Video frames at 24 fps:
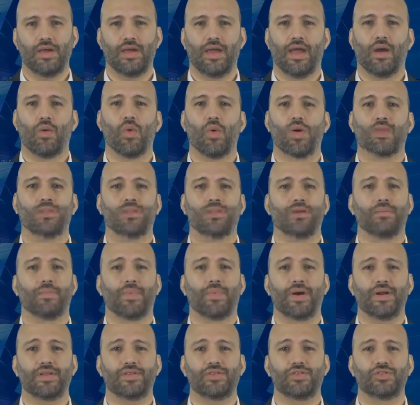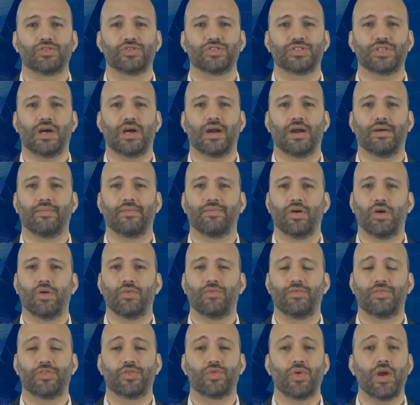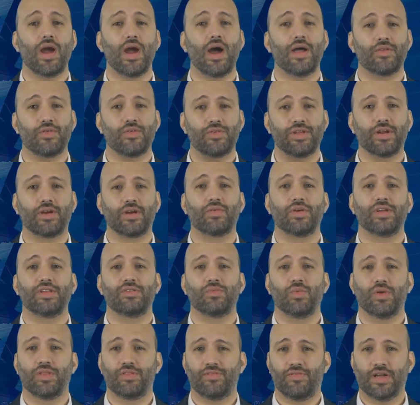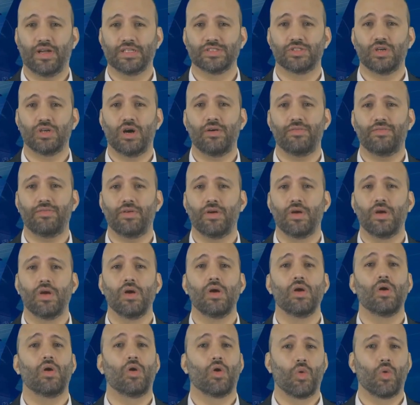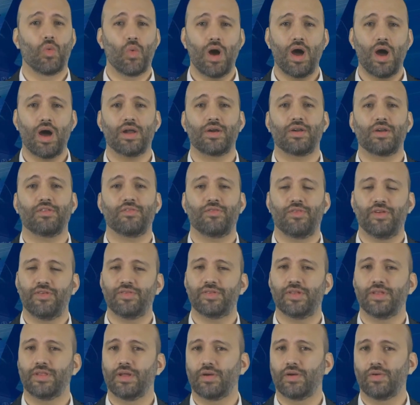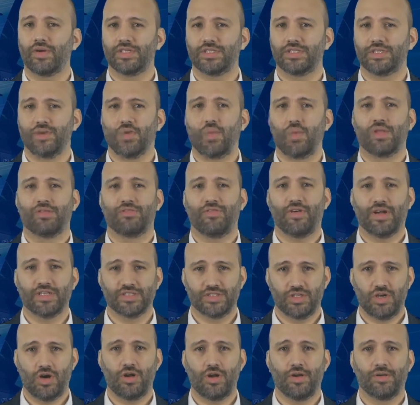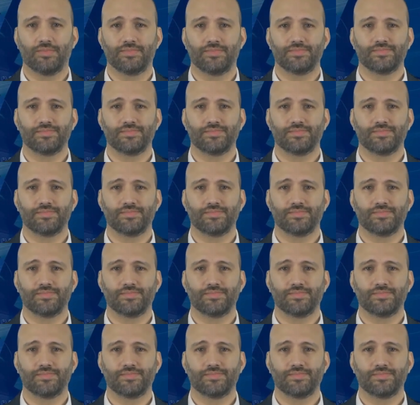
and when temperatures are above 300 degrees with fans off or 150 degrees with fans on.